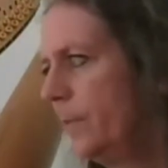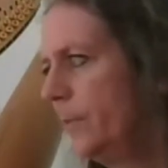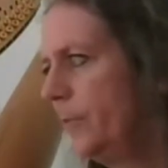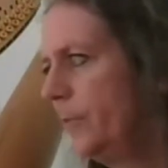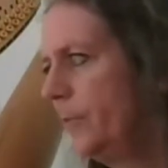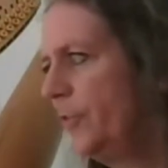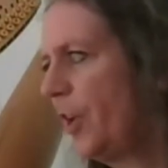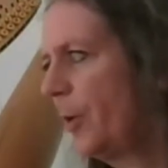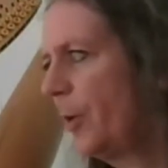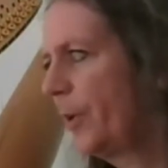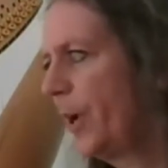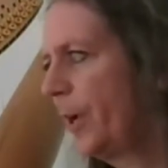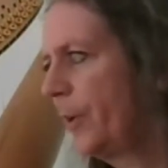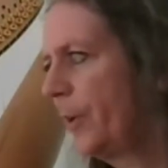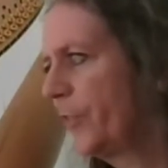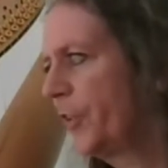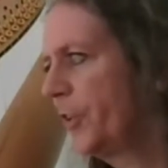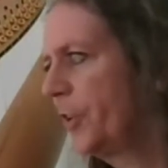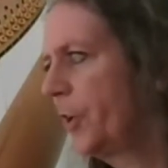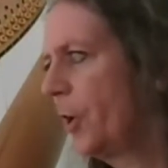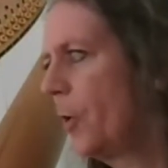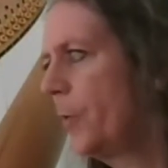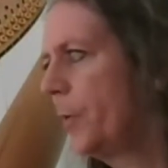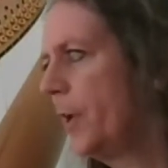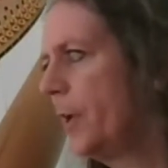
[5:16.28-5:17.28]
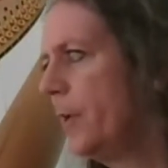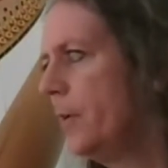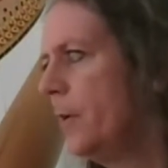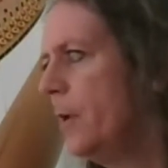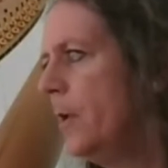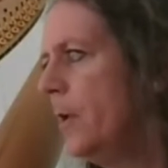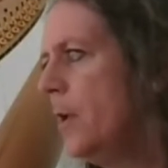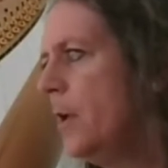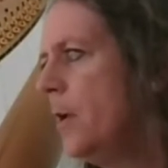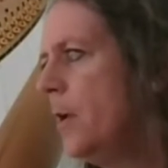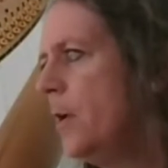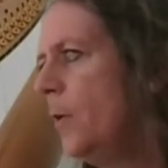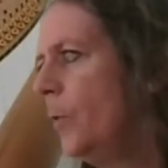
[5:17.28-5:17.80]
Deborah Hansen Conant,
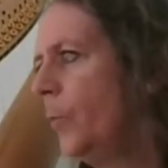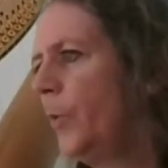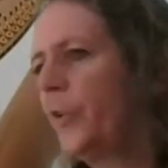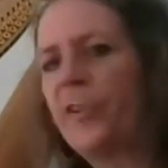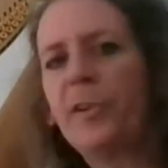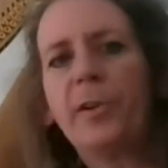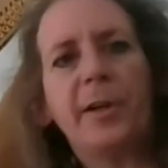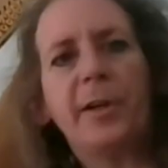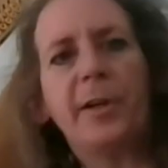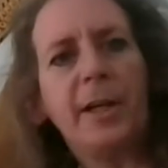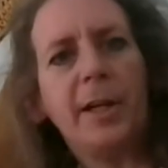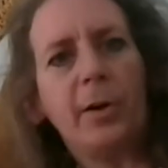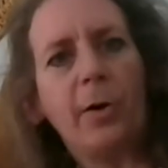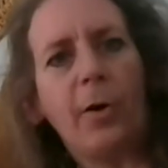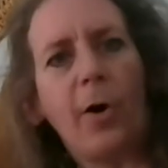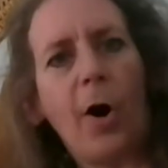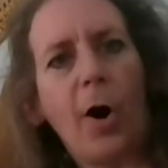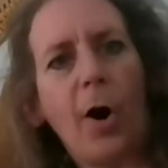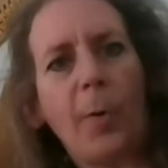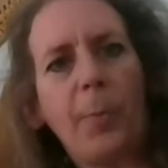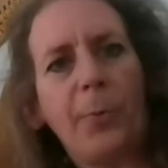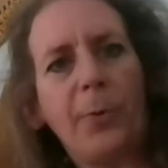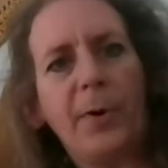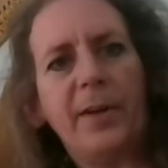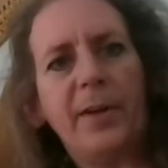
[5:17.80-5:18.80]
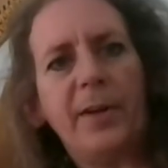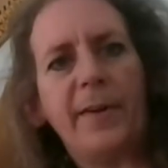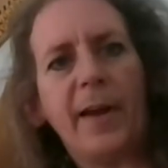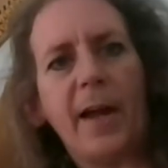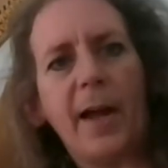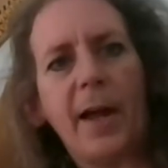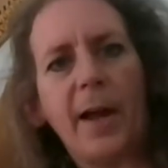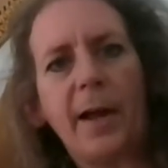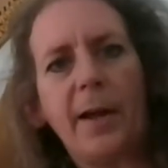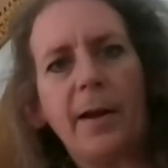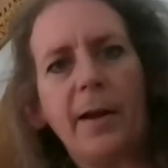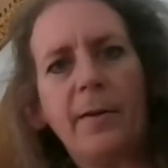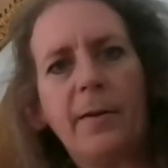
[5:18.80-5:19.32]
was looking at her harp one
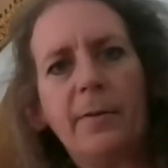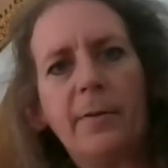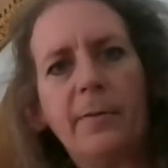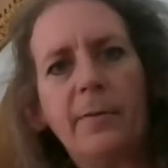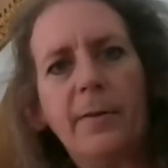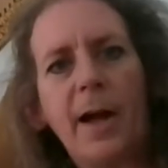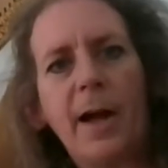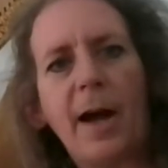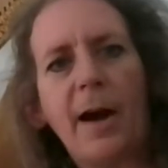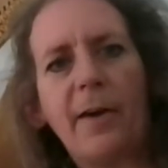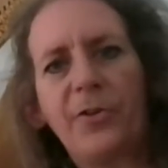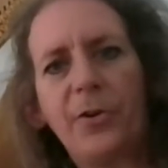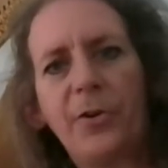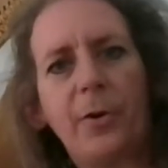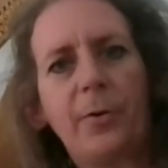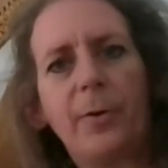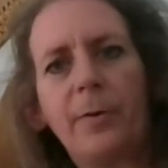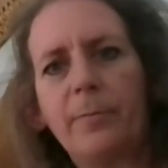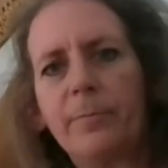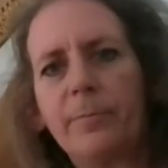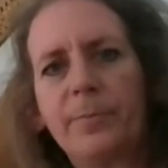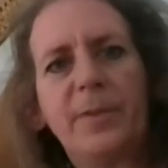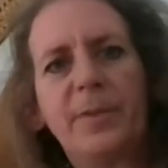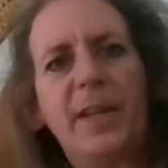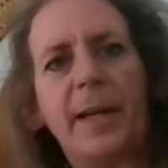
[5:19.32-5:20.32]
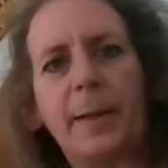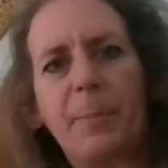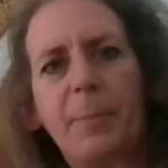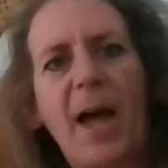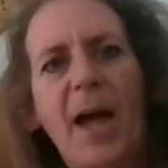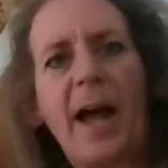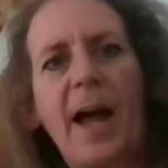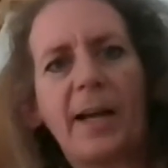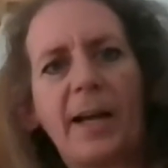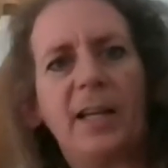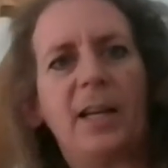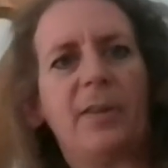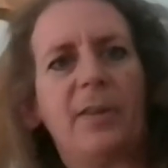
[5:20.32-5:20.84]
day after like
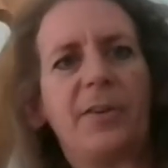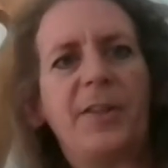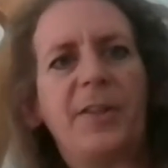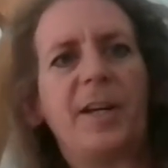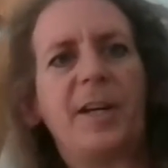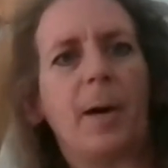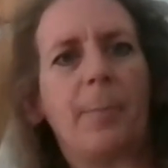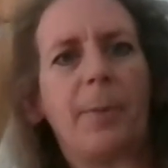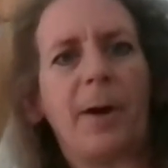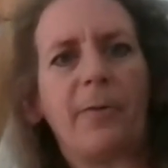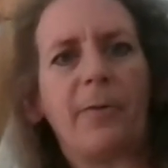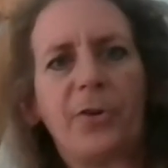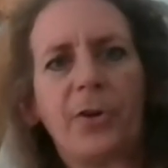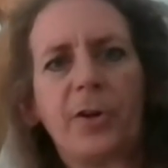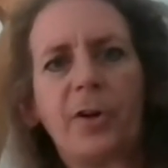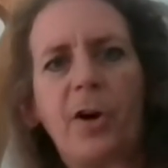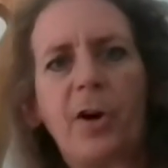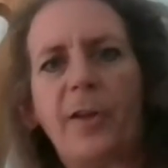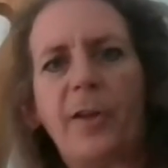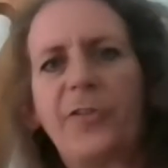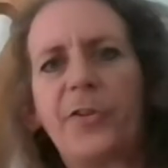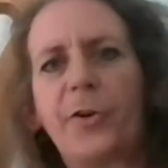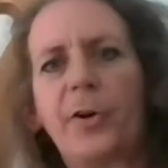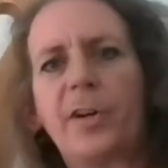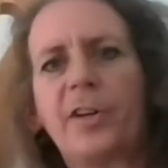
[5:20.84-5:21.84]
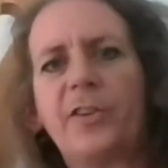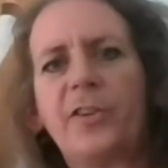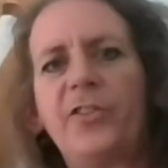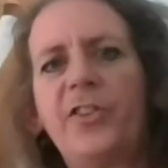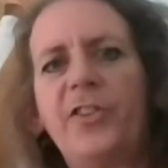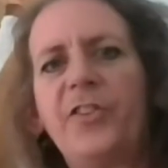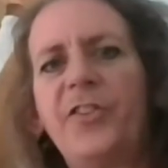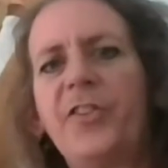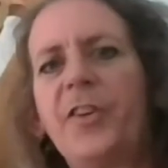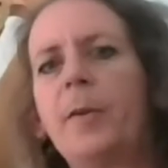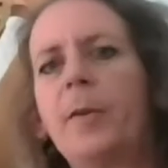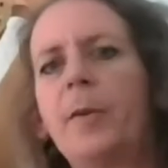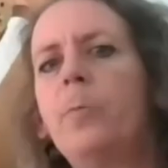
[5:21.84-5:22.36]
packing everything up after a concert, and she
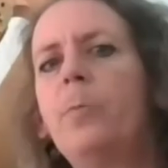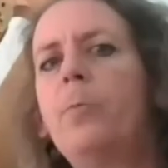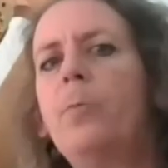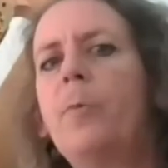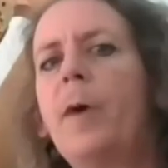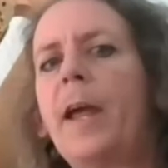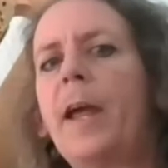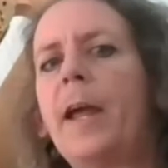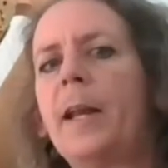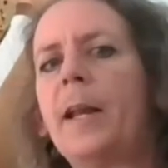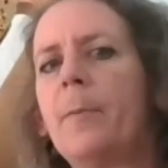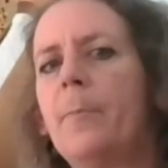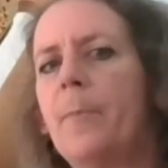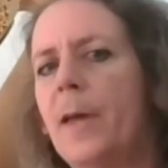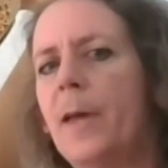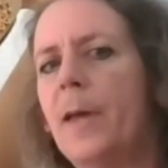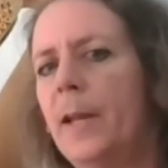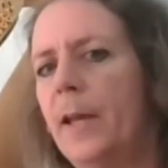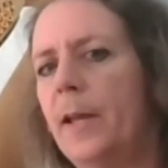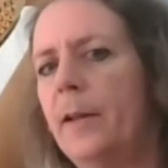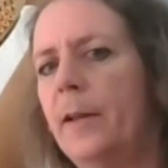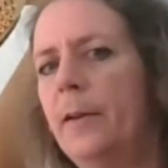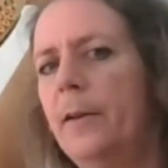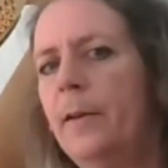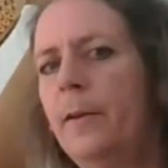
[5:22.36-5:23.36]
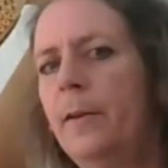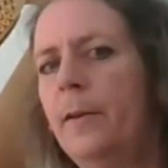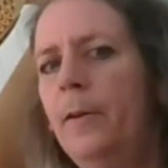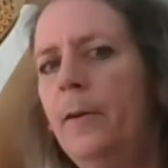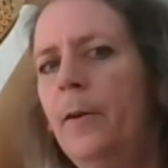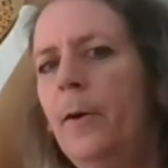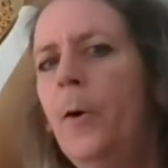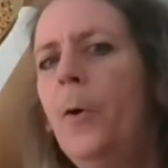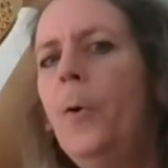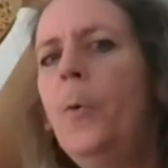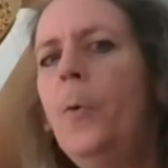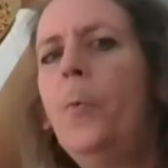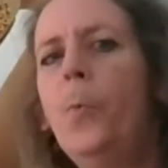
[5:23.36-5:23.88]
said, wait a minute,
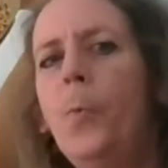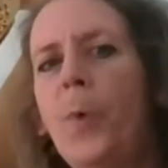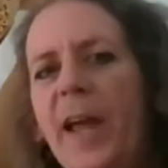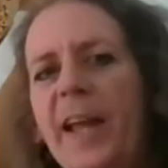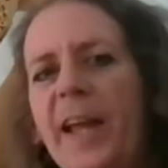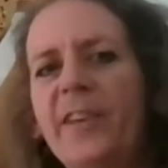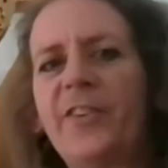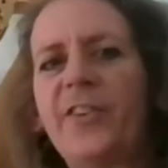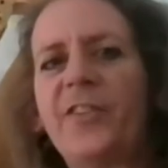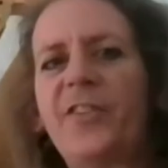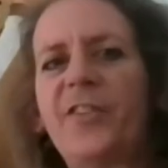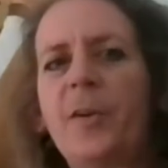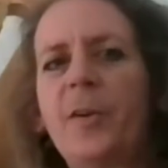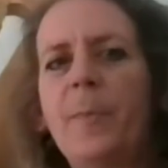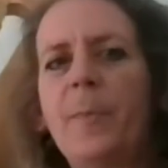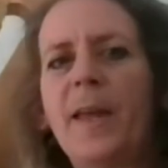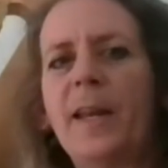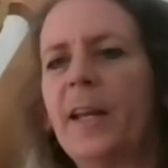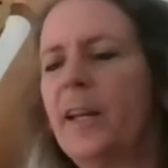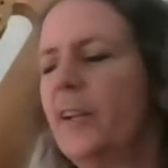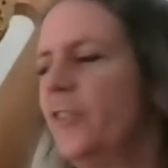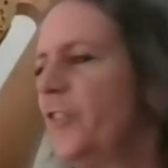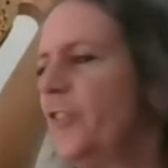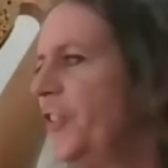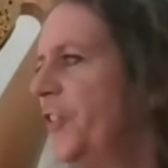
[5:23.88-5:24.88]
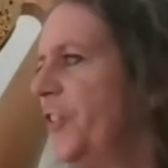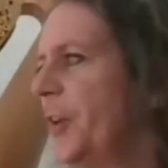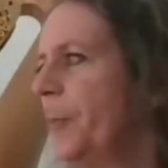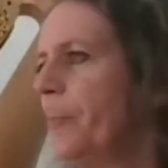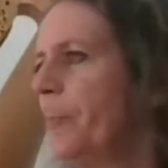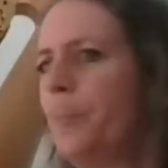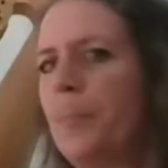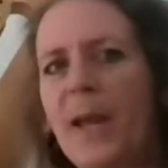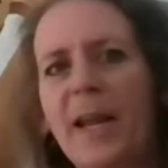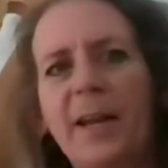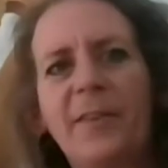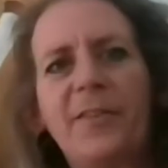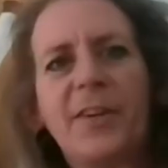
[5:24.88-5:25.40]
wait just a minute. And she said,
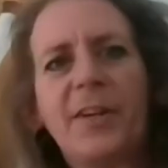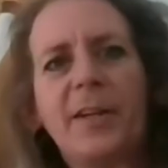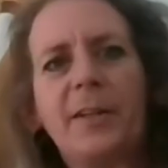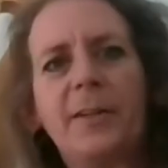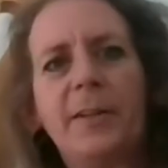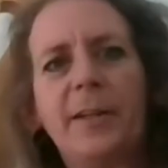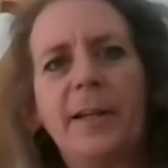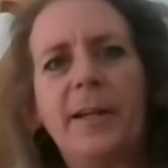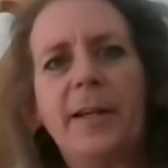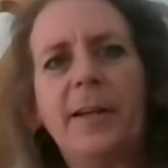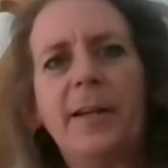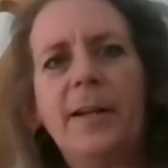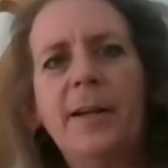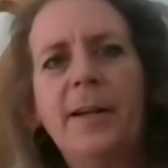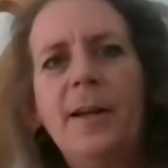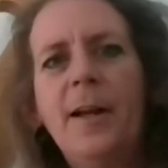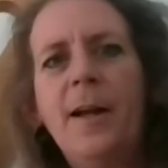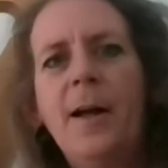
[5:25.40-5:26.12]
basically,